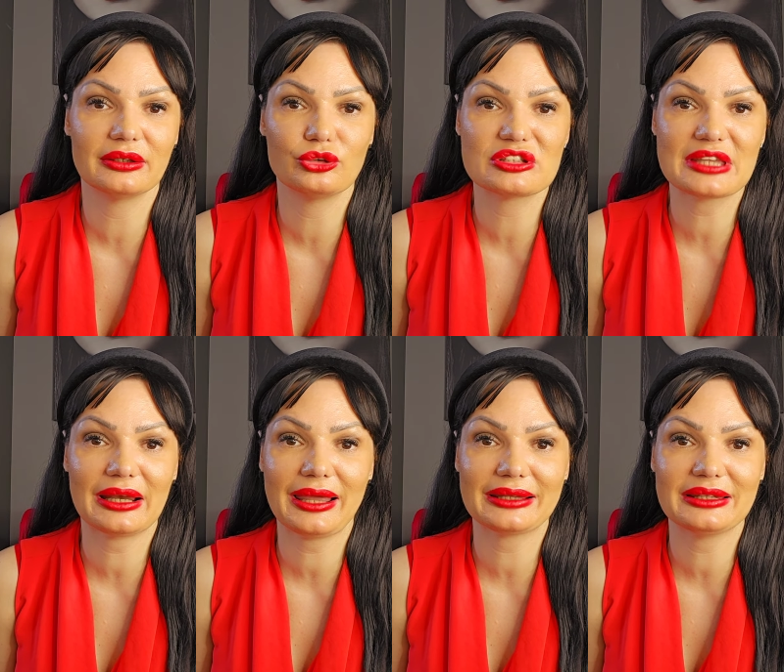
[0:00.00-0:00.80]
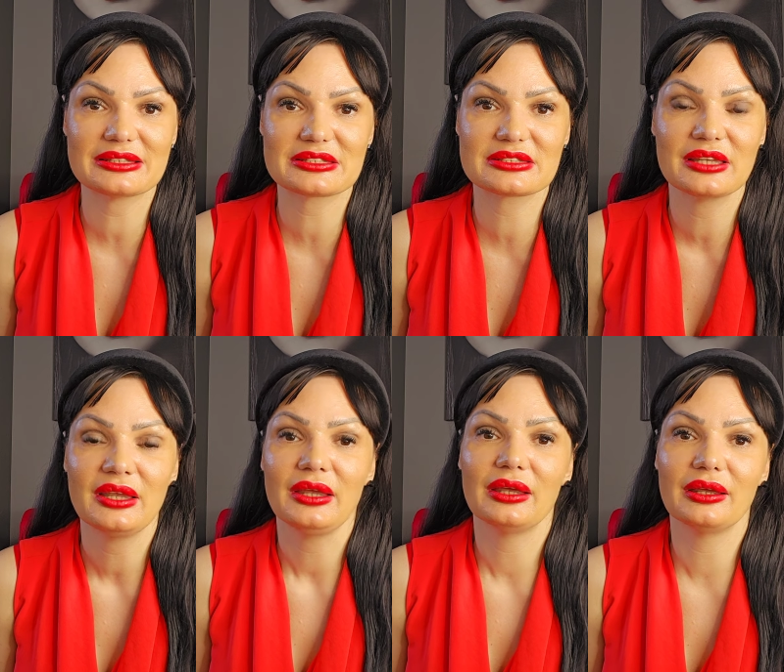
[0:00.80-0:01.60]
to say like this
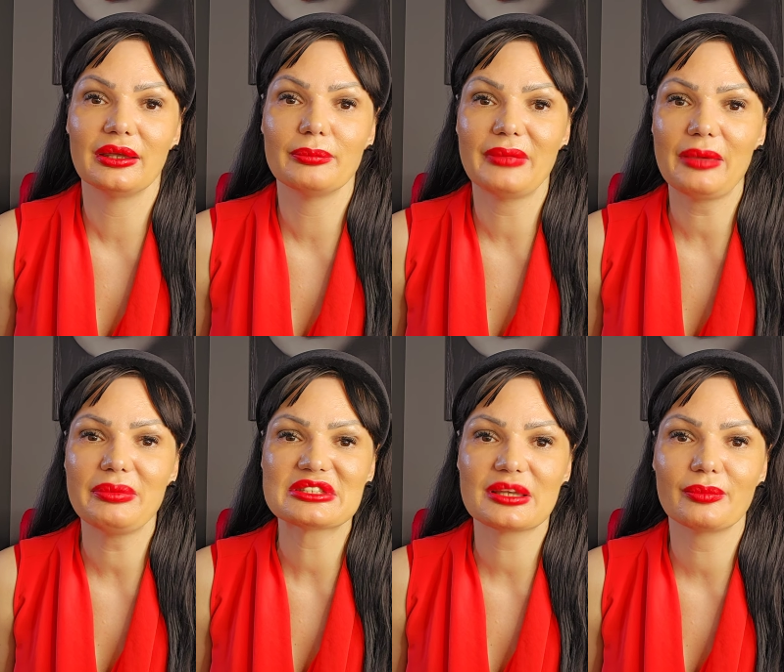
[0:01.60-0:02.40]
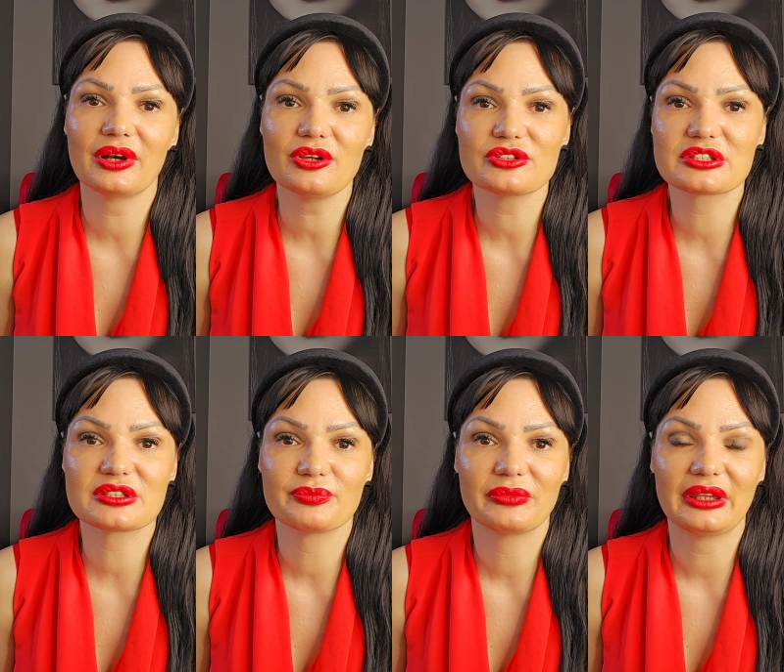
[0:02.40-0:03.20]
uh, maybe some
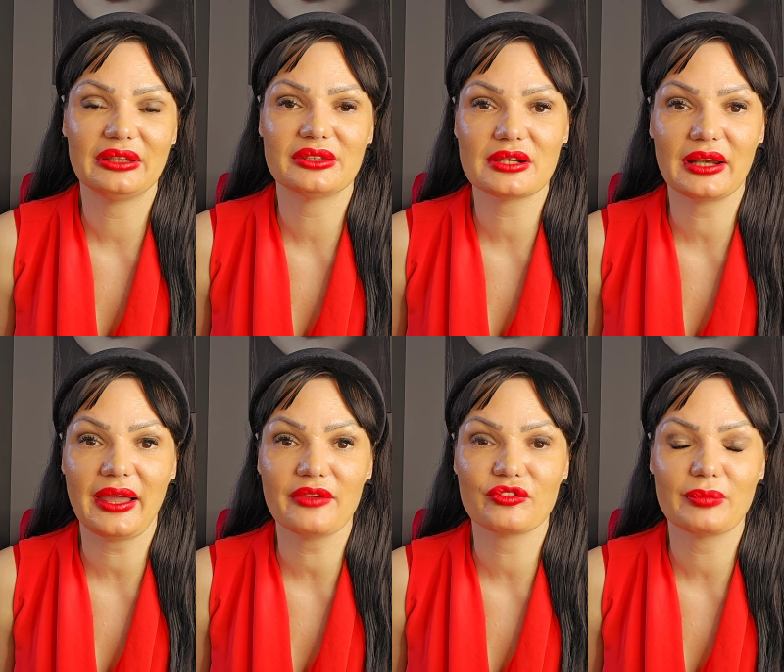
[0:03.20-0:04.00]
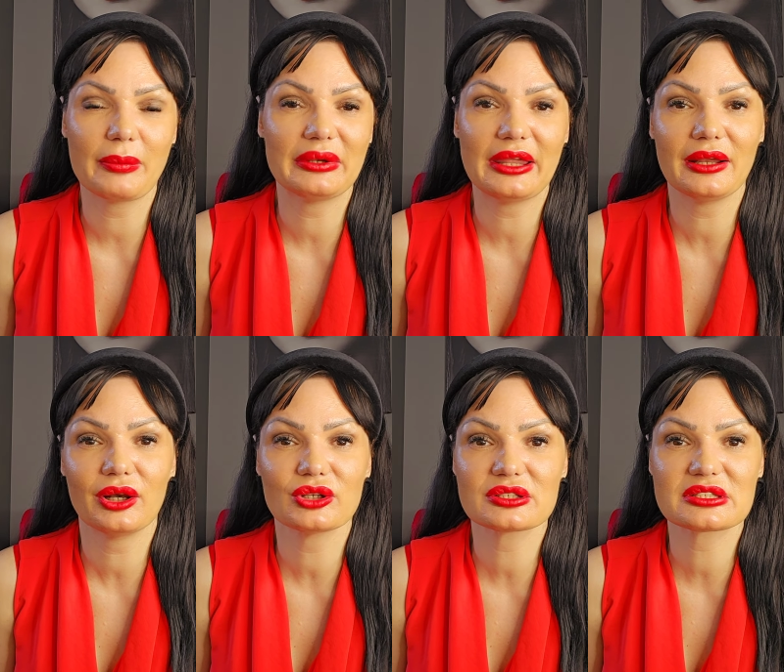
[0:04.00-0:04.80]
loss in their life maybe they
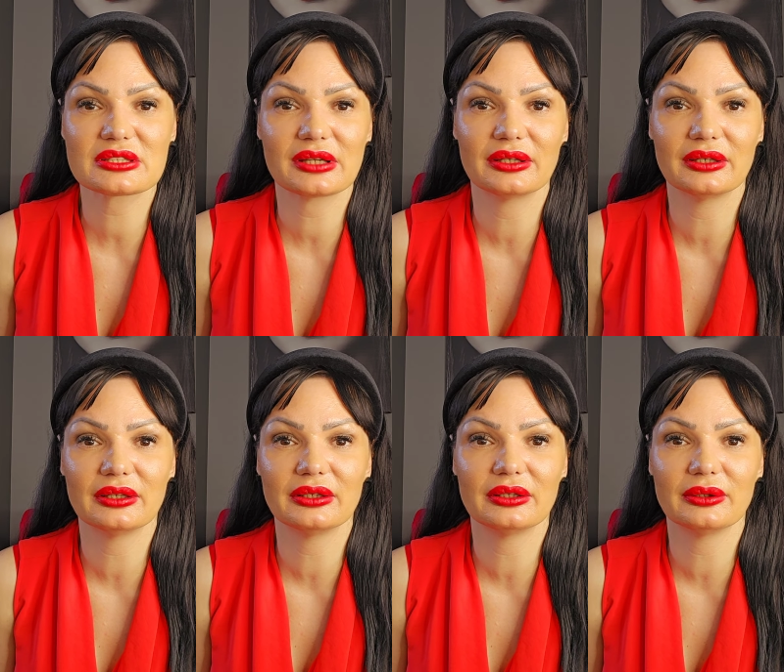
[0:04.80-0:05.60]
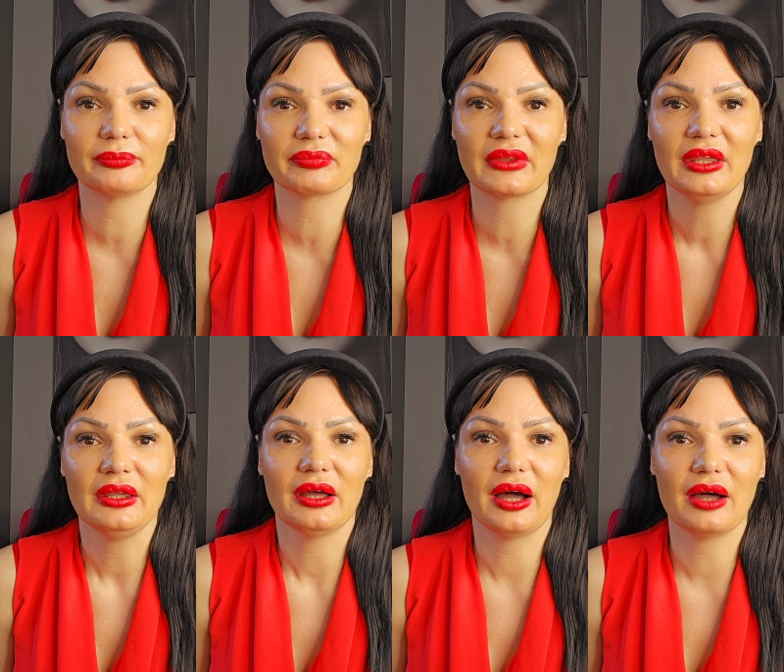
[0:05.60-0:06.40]
lost um,
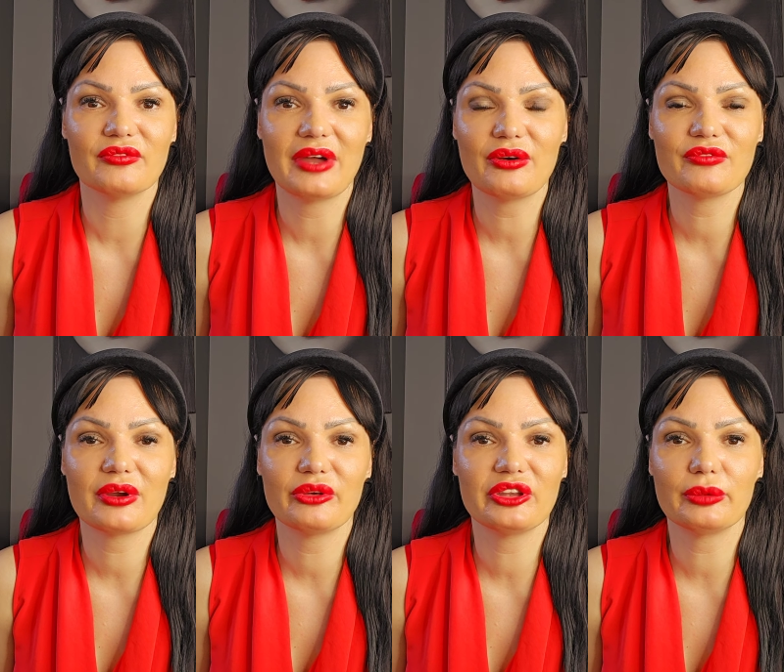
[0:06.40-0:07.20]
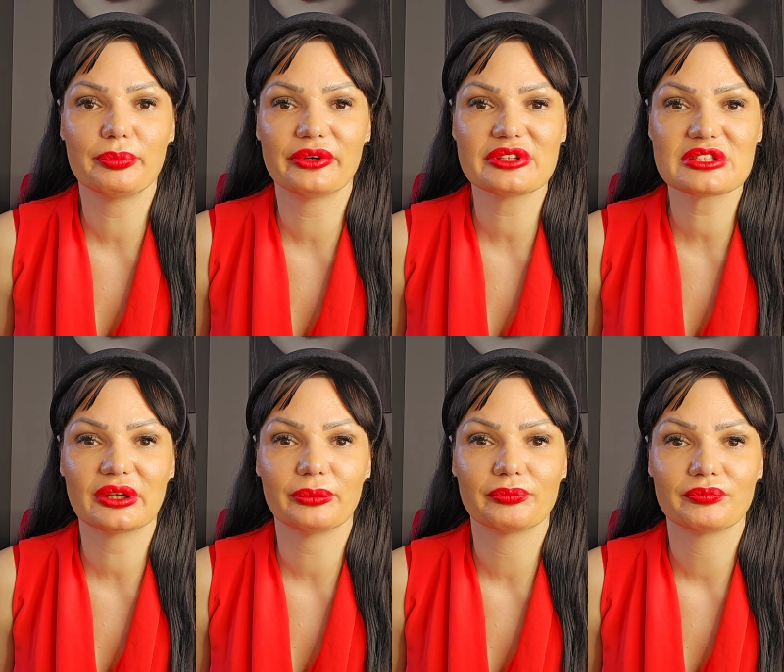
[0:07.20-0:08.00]
a very very dear
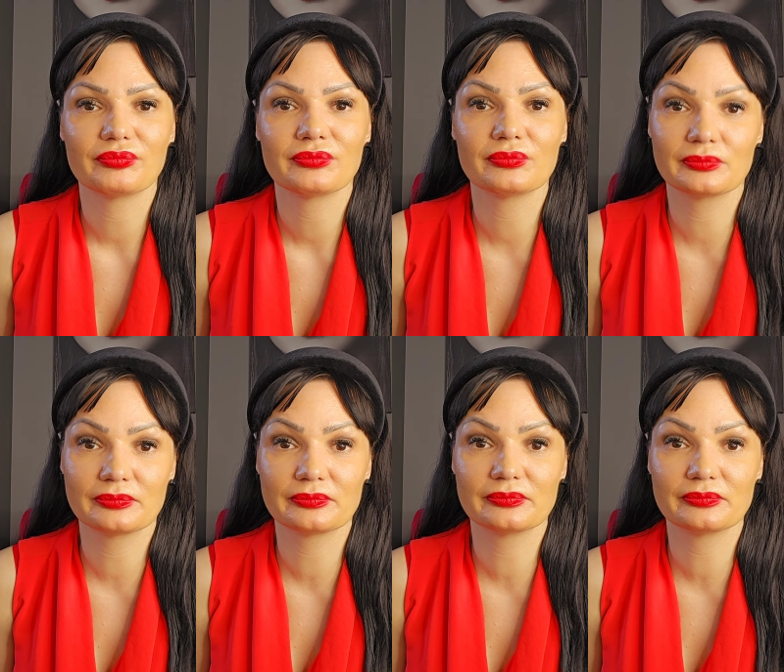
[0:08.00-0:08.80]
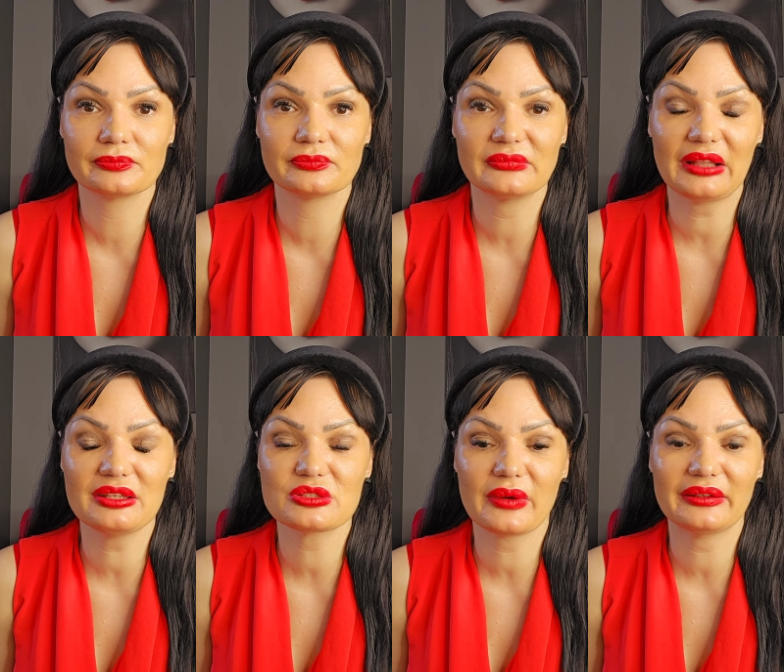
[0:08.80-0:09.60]
person Mm, that
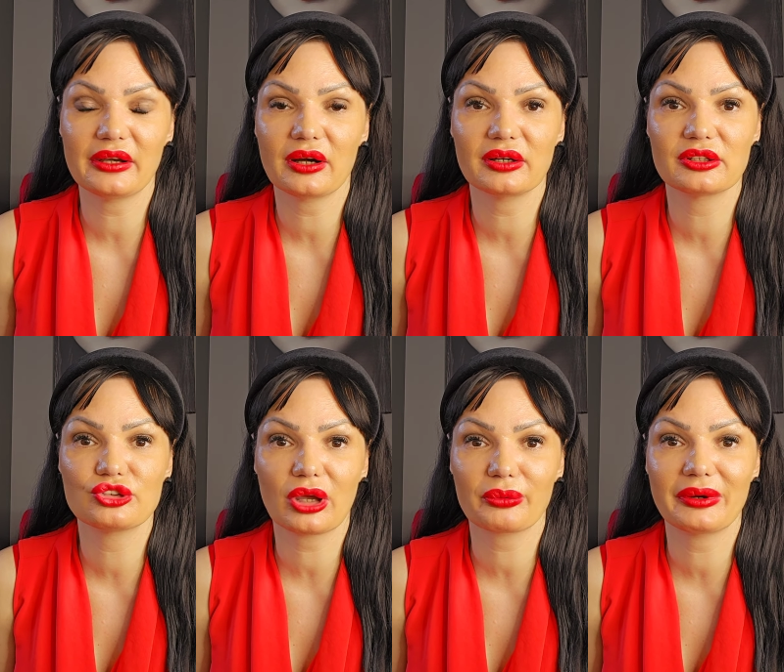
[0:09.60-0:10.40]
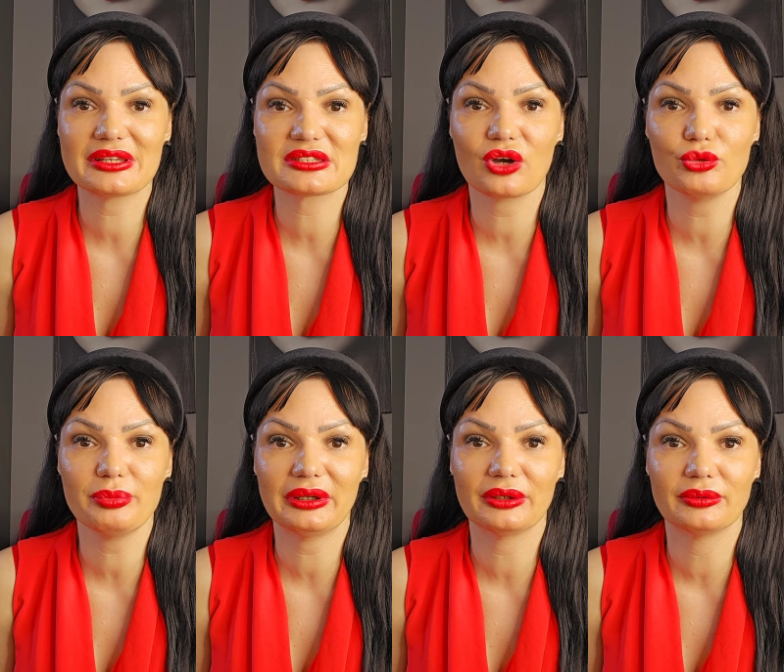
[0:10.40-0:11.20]
is why their heart chakra is
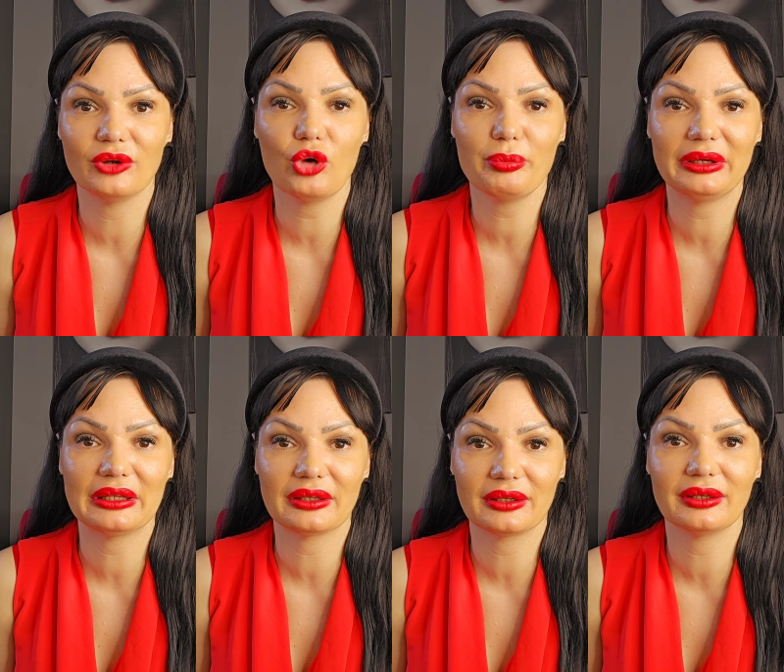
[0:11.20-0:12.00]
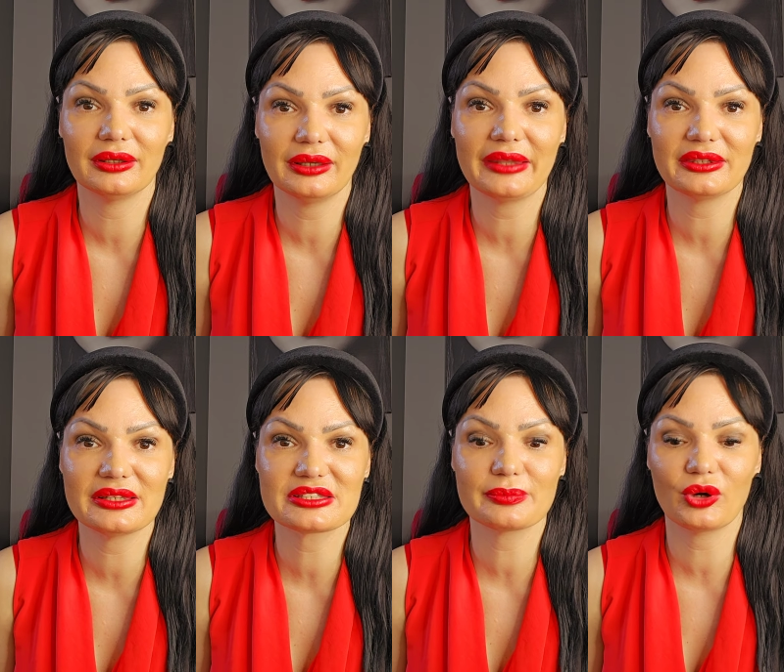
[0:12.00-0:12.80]
open, opening uh, at
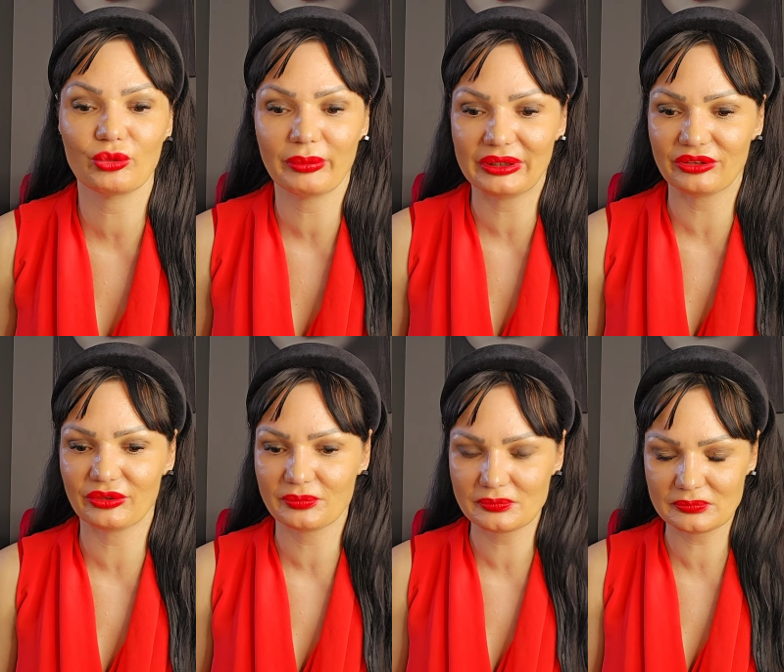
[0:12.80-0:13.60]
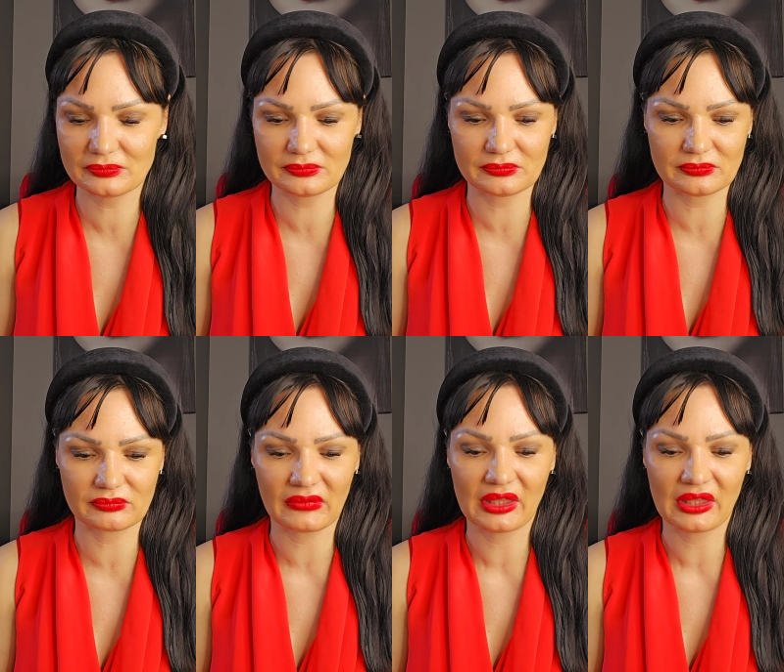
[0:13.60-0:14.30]
this moment. Hmm.